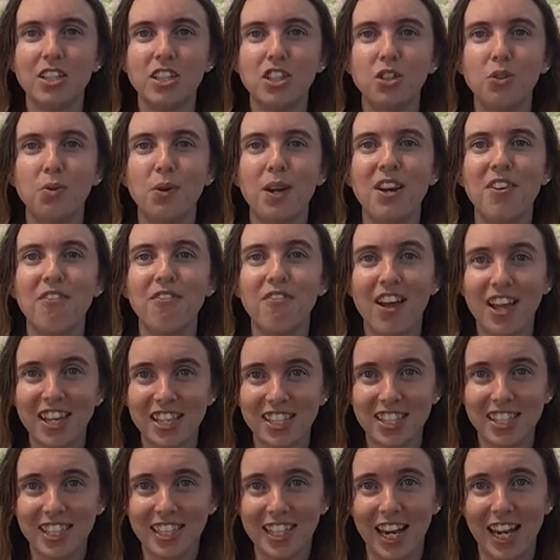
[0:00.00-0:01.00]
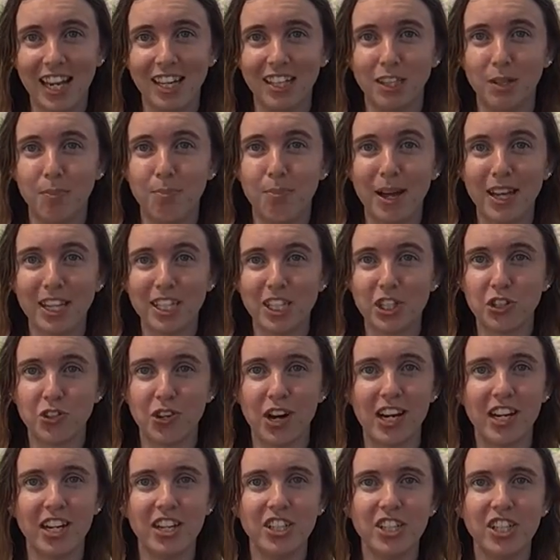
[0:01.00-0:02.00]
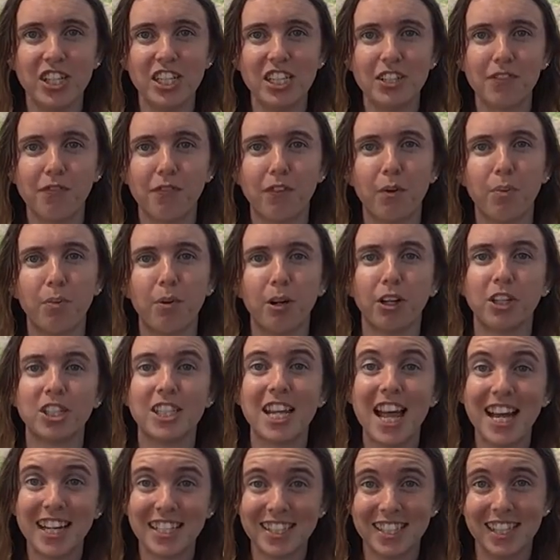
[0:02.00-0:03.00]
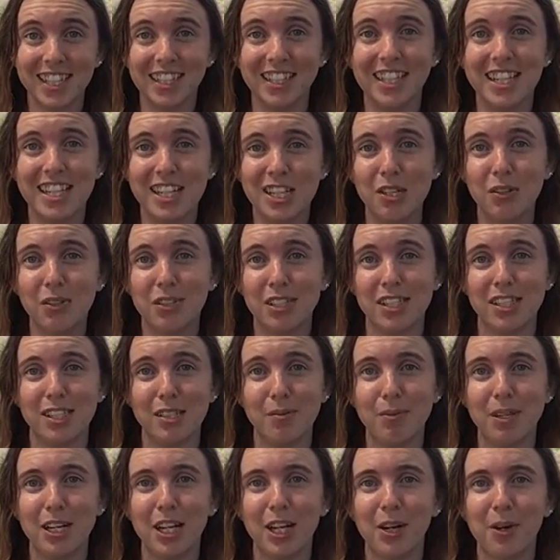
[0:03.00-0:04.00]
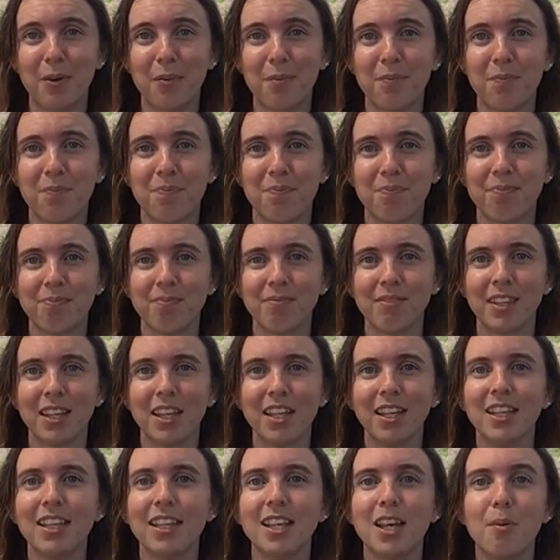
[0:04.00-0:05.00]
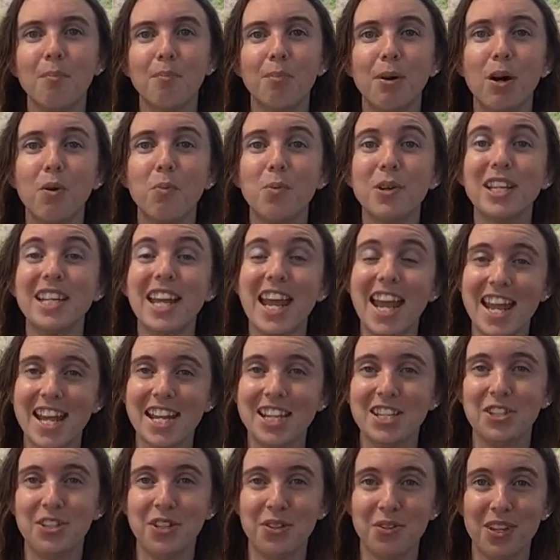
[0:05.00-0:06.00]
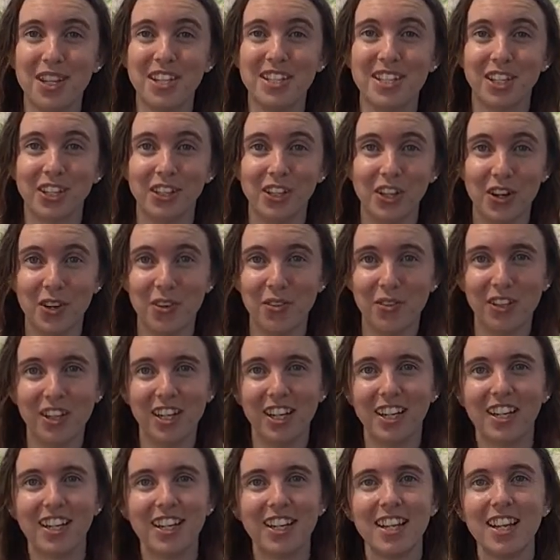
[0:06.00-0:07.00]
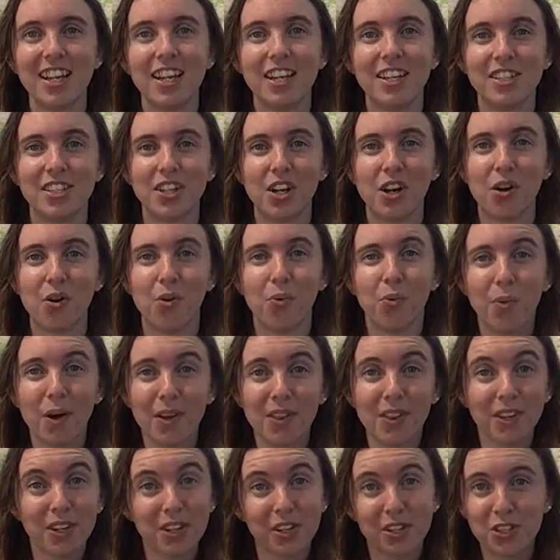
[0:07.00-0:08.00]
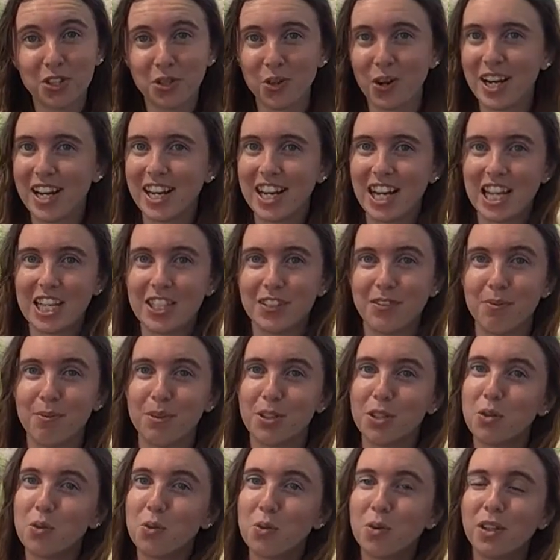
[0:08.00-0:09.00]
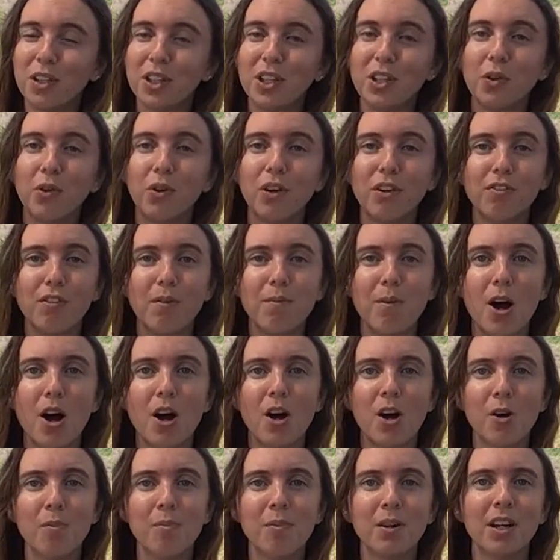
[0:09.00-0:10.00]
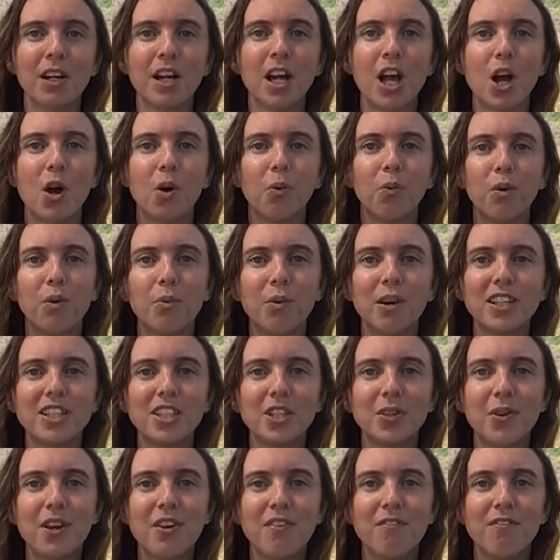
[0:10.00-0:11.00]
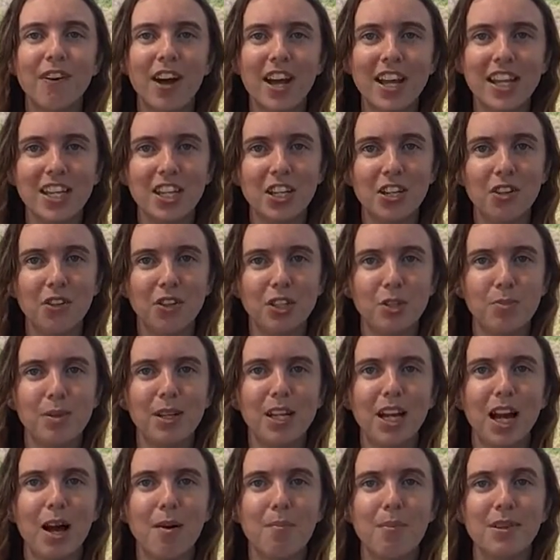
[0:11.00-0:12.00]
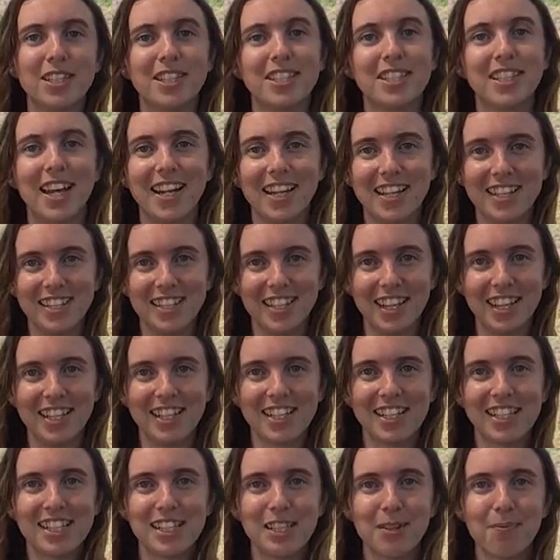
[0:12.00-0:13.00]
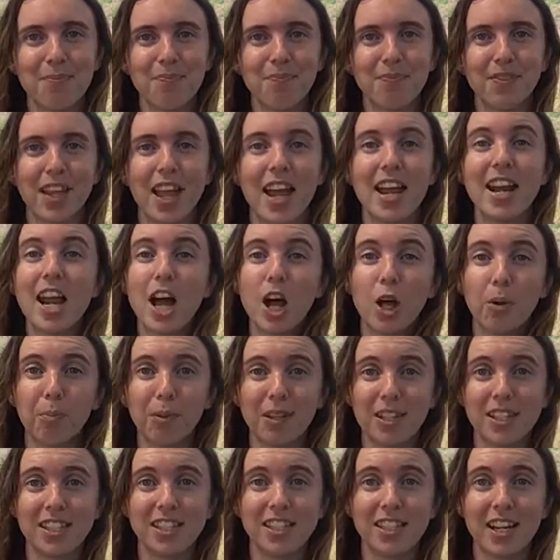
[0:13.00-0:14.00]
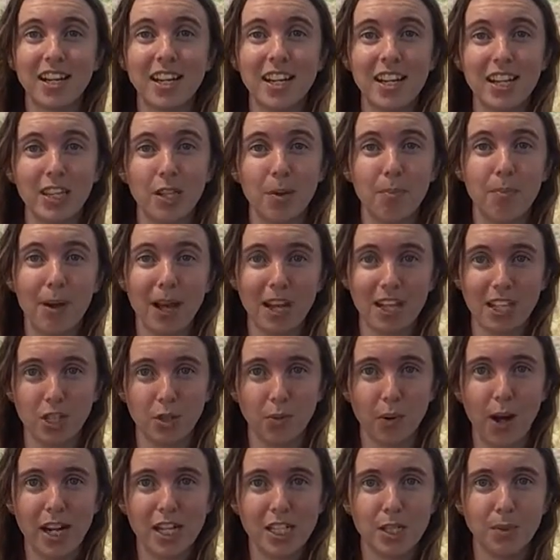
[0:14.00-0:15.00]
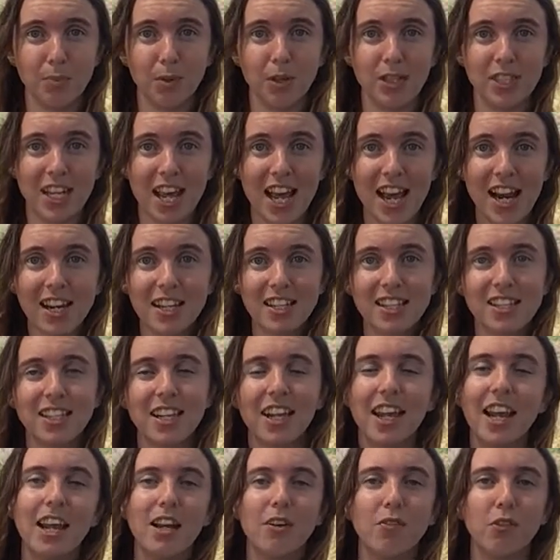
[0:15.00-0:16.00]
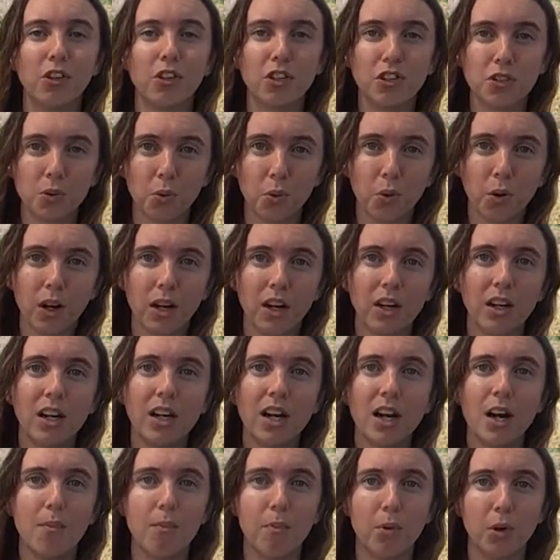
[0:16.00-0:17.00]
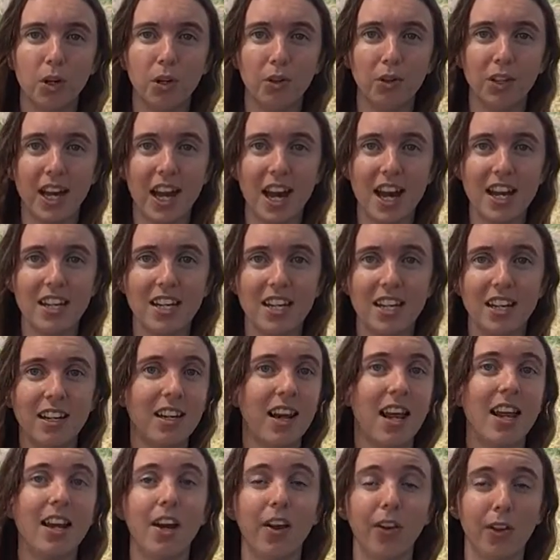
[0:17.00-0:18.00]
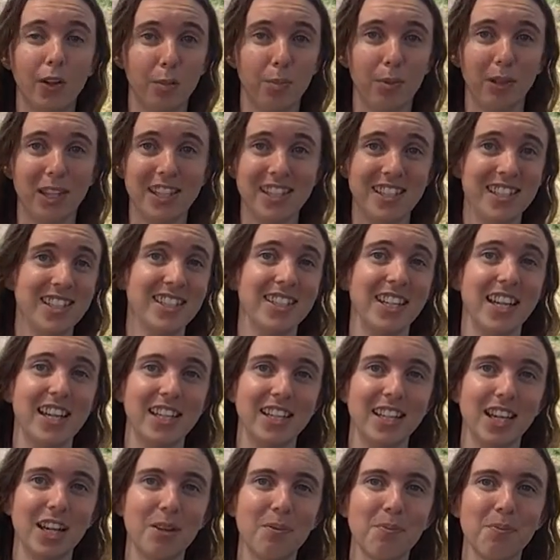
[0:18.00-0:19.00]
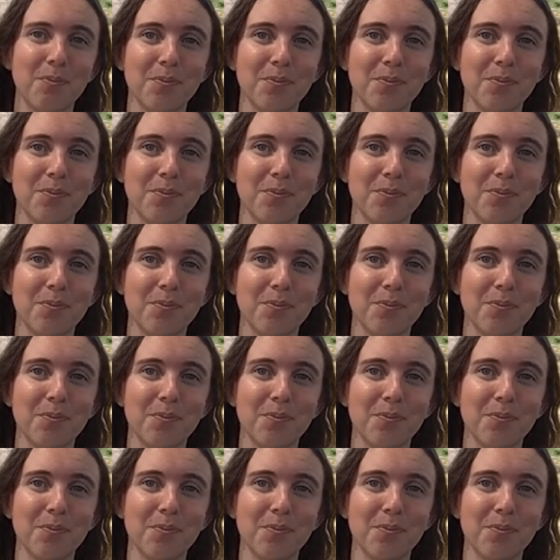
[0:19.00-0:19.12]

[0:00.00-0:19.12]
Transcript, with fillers: to investigate the best strategies for protecting the ecosystem here. But we can't do this alone. So whether you're joining us from school or from home, we want to invite you to become a scientist and help us study the best way to protect and restore Morro Canyon and other places like it.